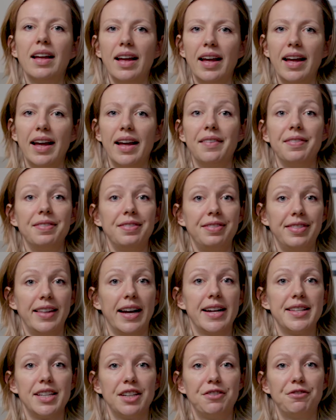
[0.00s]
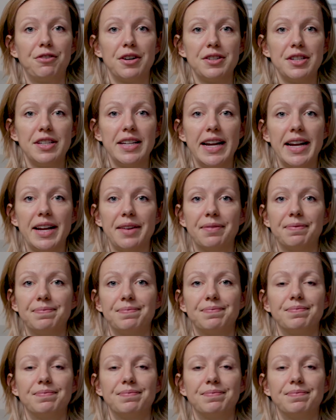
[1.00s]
And that's it for today.